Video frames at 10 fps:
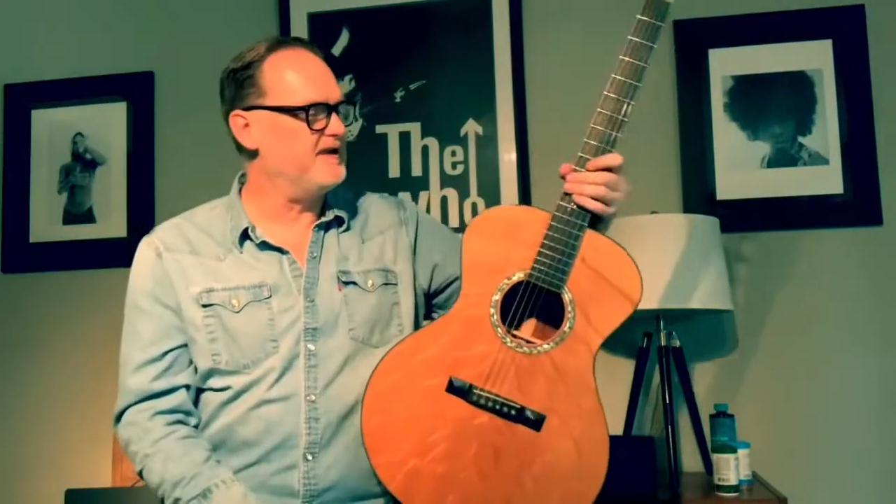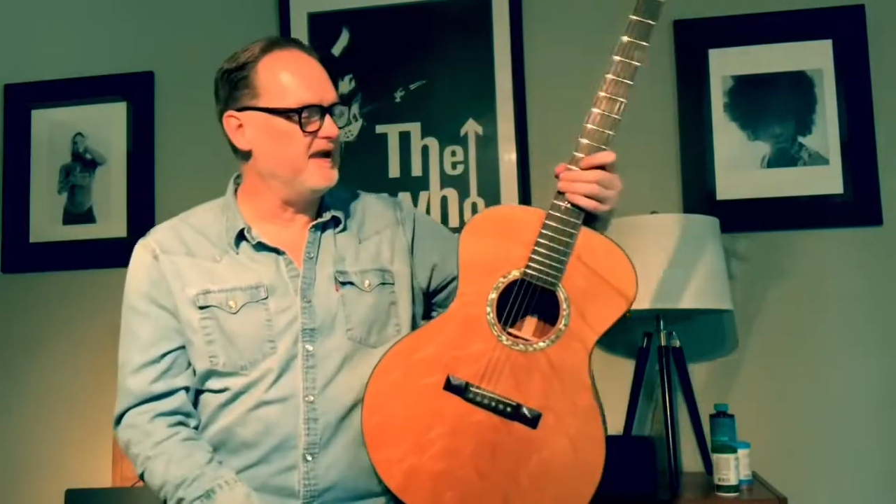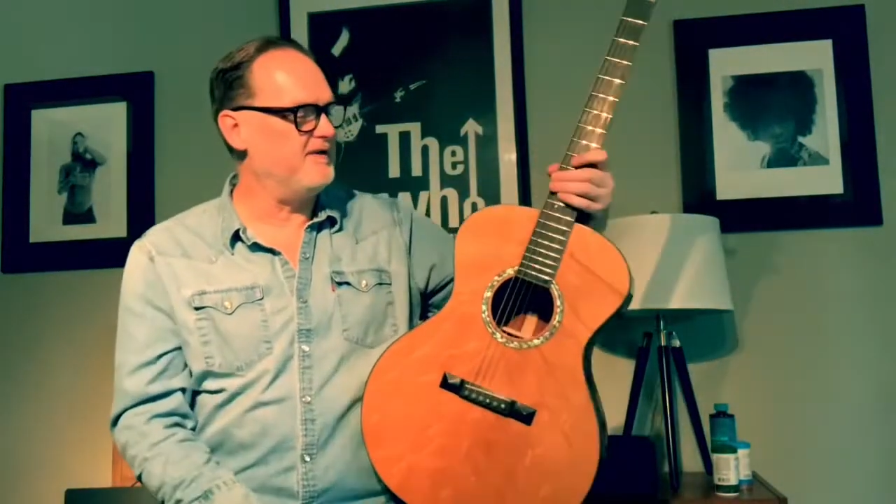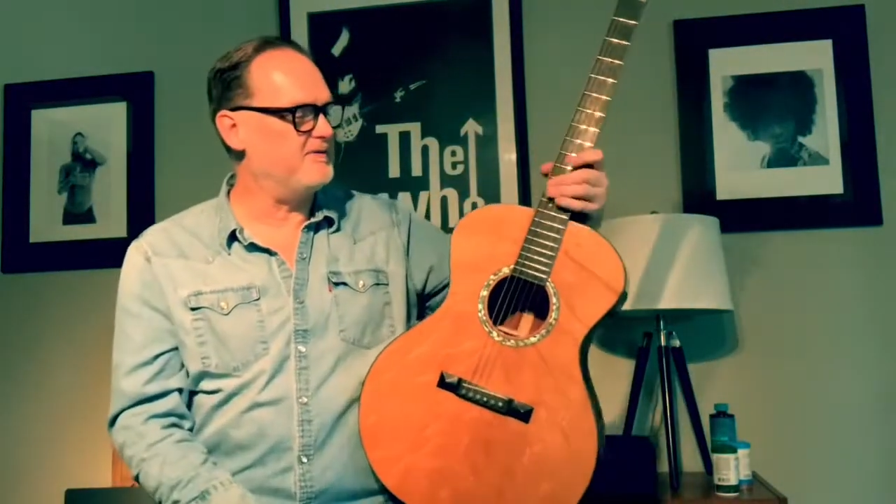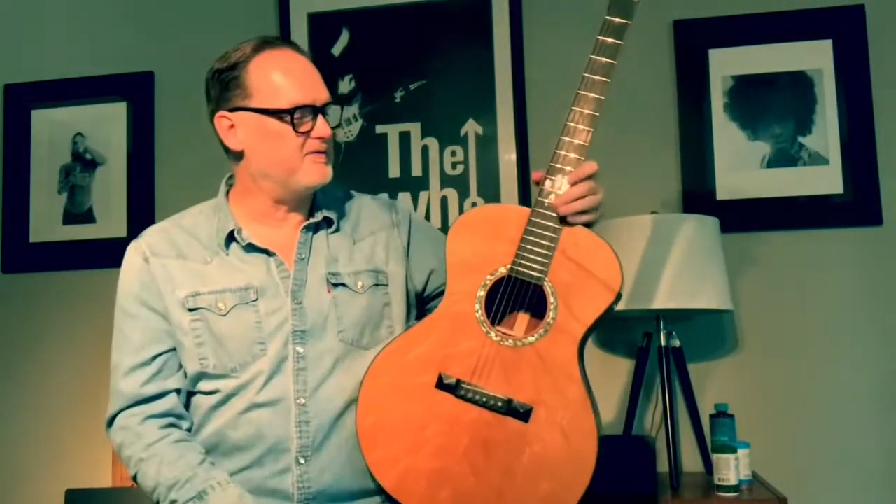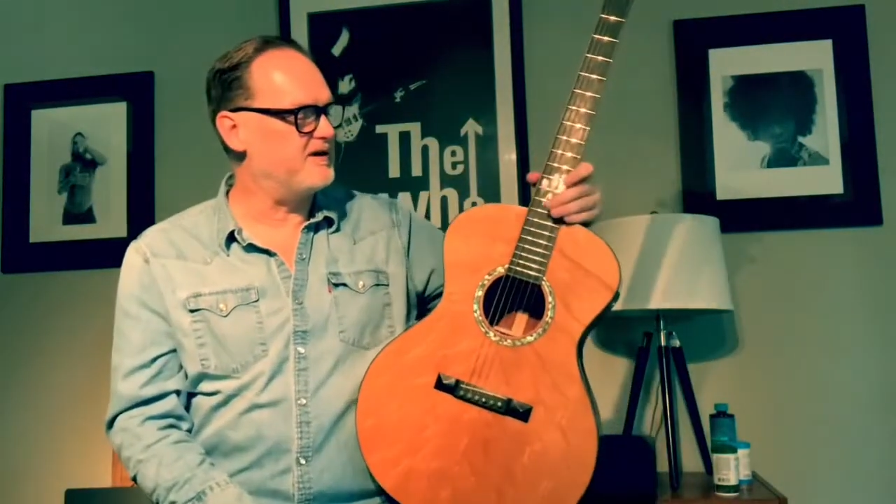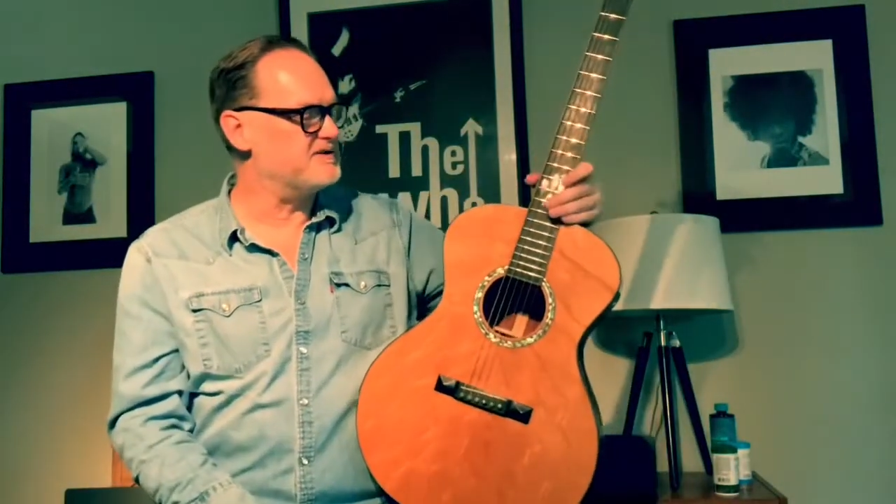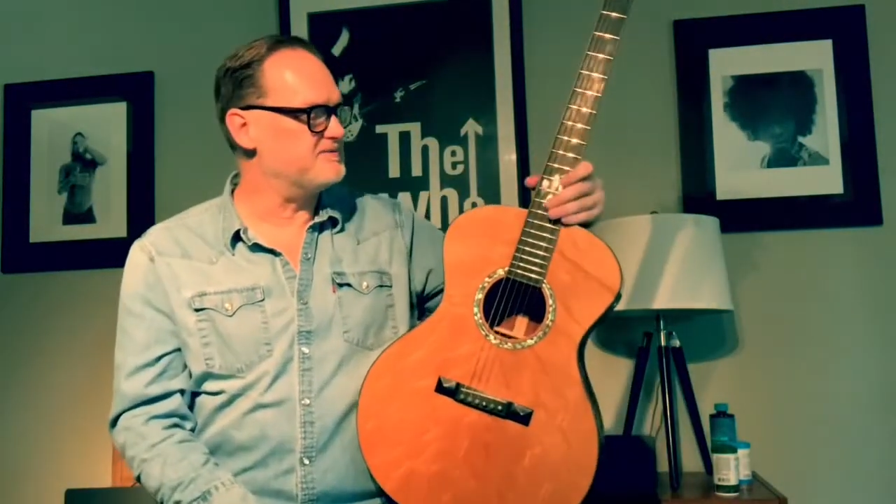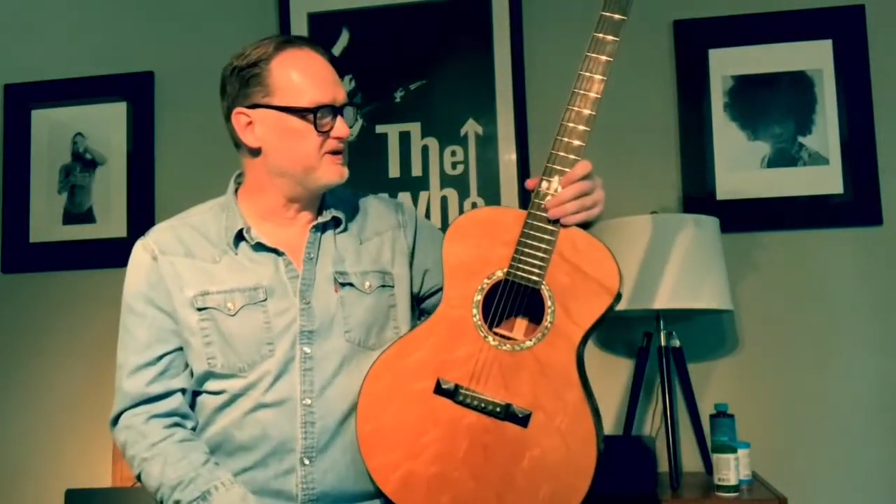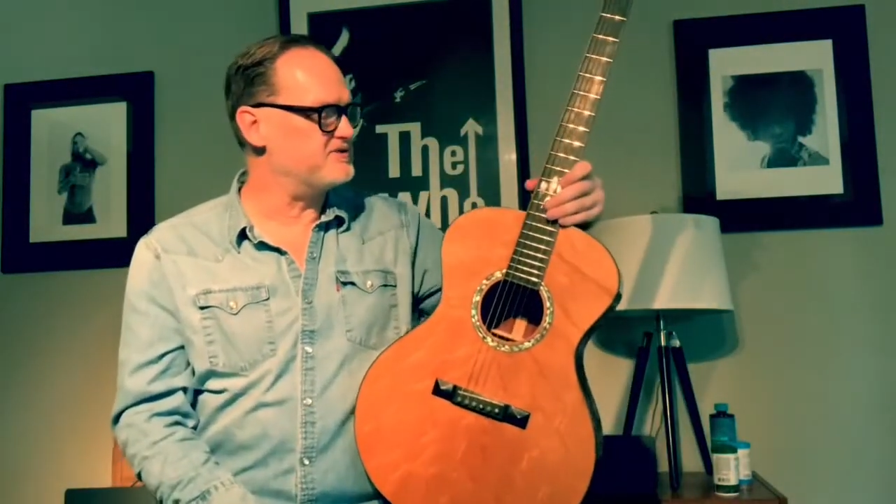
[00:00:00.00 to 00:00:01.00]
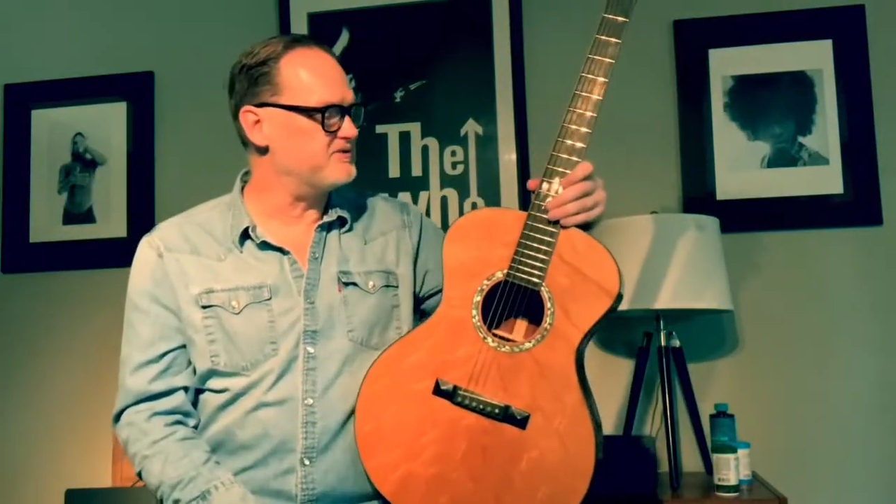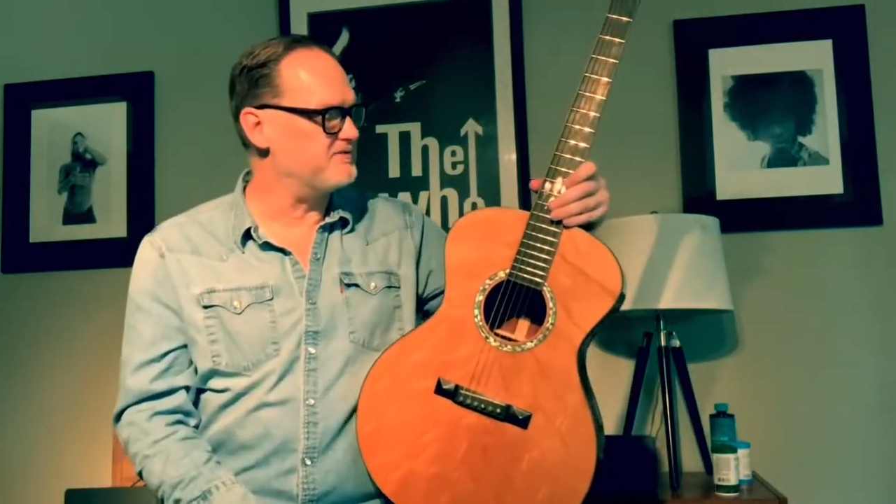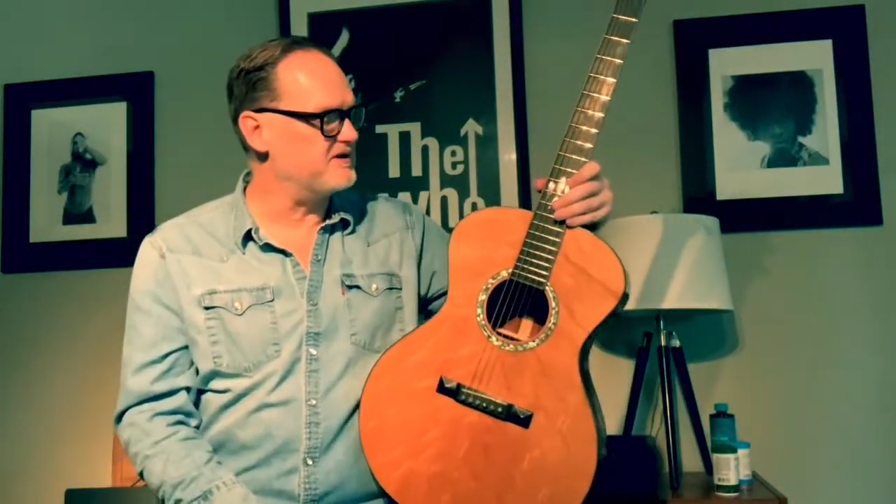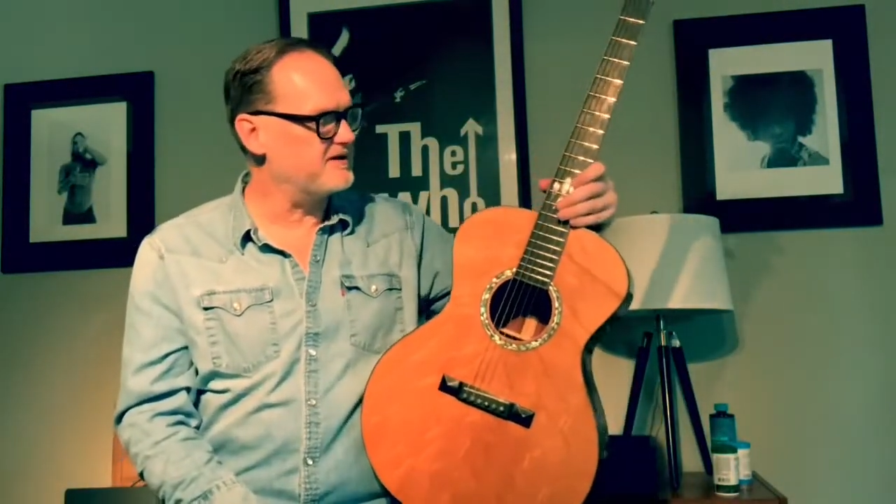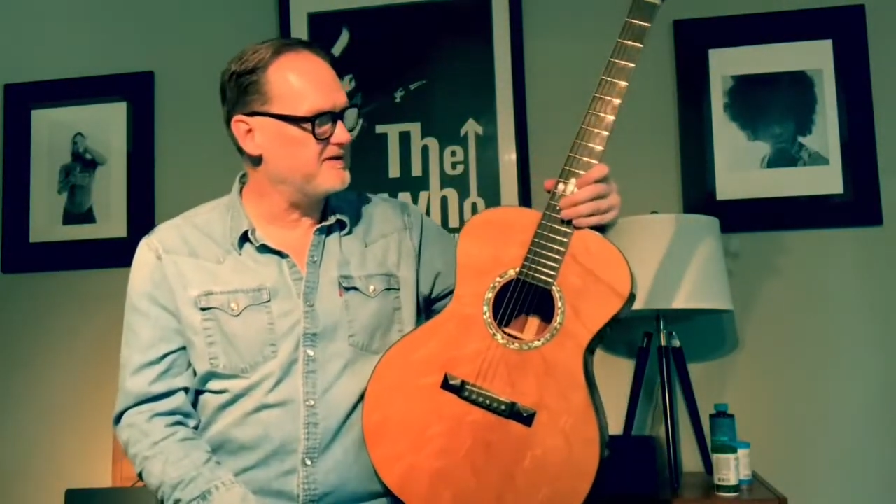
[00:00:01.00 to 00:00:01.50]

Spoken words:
and requires some extra work.